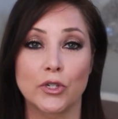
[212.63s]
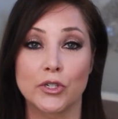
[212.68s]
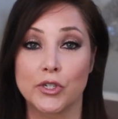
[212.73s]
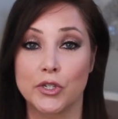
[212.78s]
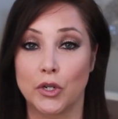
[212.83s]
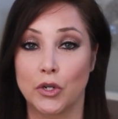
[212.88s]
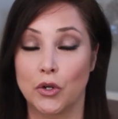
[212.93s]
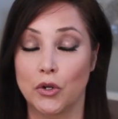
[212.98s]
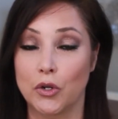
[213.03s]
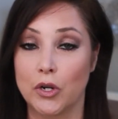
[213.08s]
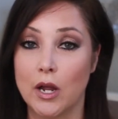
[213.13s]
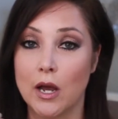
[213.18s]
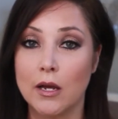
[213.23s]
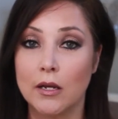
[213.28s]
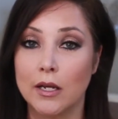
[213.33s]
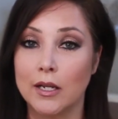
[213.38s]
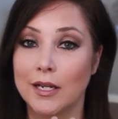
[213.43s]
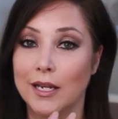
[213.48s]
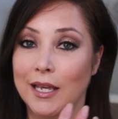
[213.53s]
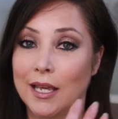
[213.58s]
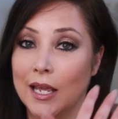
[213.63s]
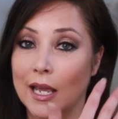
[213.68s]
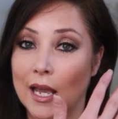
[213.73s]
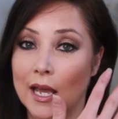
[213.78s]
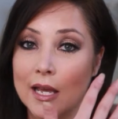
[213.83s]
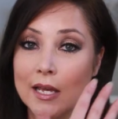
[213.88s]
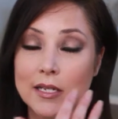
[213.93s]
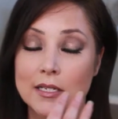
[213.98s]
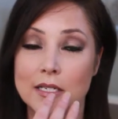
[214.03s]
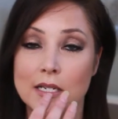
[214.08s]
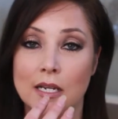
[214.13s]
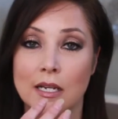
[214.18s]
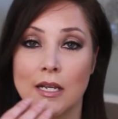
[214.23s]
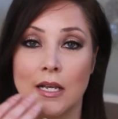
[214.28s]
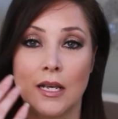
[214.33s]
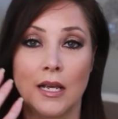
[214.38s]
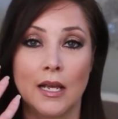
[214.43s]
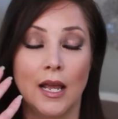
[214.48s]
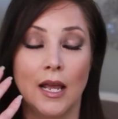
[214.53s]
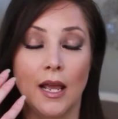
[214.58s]
So you're not going to get
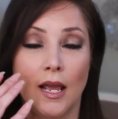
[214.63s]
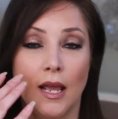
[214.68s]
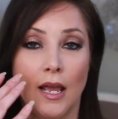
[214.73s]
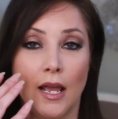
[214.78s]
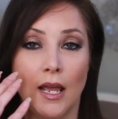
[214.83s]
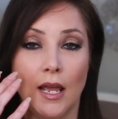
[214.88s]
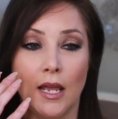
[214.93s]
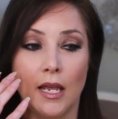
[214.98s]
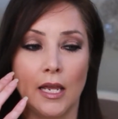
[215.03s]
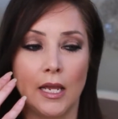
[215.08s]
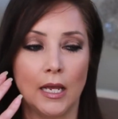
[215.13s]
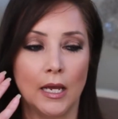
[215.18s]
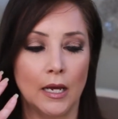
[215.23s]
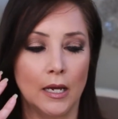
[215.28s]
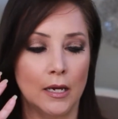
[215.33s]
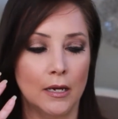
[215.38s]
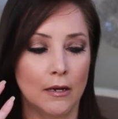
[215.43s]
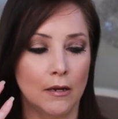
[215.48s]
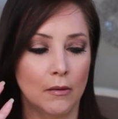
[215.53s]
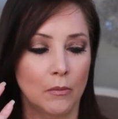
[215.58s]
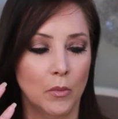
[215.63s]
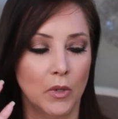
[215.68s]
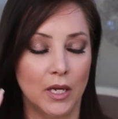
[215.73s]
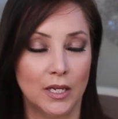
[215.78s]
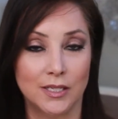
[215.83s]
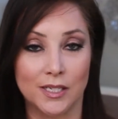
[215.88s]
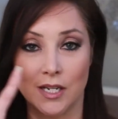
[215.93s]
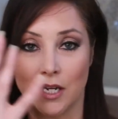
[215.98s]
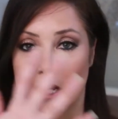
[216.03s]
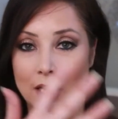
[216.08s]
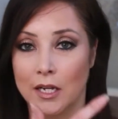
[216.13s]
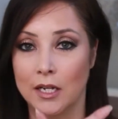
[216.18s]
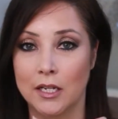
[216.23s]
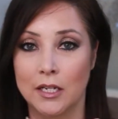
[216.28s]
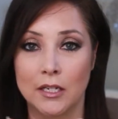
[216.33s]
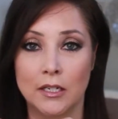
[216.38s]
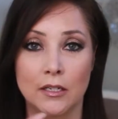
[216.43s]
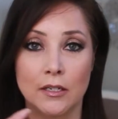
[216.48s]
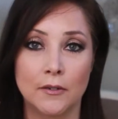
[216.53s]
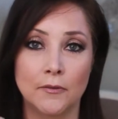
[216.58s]
a, um, a
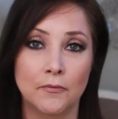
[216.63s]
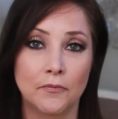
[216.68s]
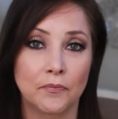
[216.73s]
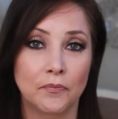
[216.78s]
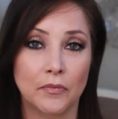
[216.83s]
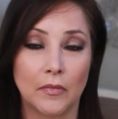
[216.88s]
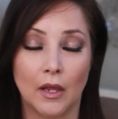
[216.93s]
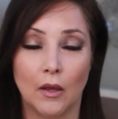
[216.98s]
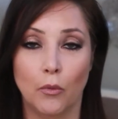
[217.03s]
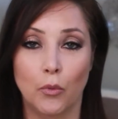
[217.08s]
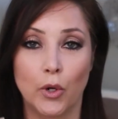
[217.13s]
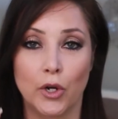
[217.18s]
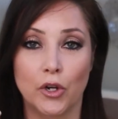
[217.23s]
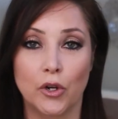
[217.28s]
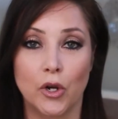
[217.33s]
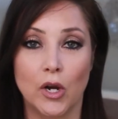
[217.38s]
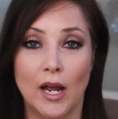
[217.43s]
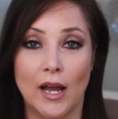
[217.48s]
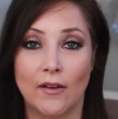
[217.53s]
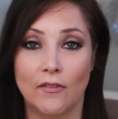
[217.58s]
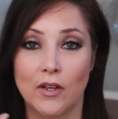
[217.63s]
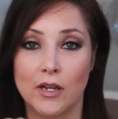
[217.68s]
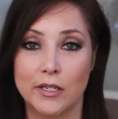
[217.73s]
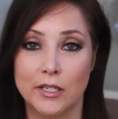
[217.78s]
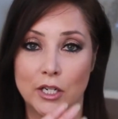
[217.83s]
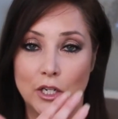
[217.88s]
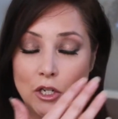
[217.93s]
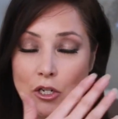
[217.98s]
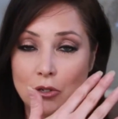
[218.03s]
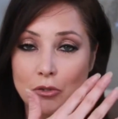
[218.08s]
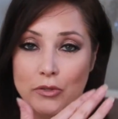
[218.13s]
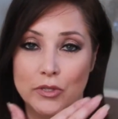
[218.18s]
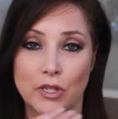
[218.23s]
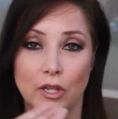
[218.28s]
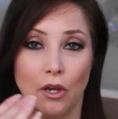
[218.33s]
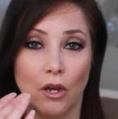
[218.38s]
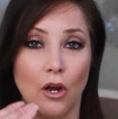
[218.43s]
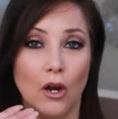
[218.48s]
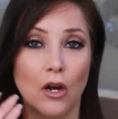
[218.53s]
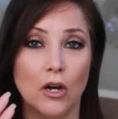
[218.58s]
ton where you're having to use the
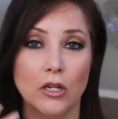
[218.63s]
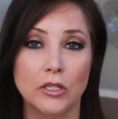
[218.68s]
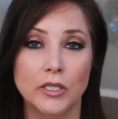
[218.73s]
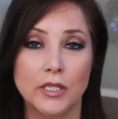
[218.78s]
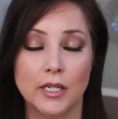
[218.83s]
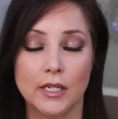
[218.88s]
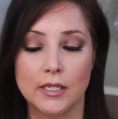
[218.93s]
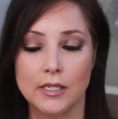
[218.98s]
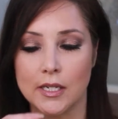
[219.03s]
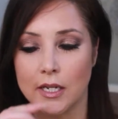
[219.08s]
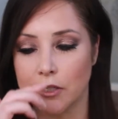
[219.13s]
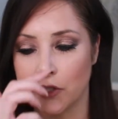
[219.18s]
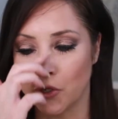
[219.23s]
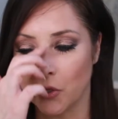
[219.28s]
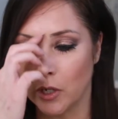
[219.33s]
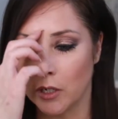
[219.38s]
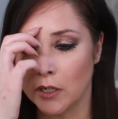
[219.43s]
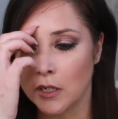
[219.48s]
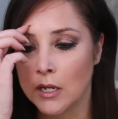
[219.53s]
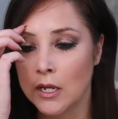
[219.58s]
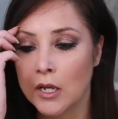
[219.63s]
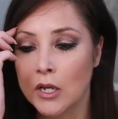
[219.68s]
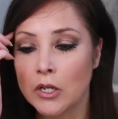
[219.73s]
guards, etc.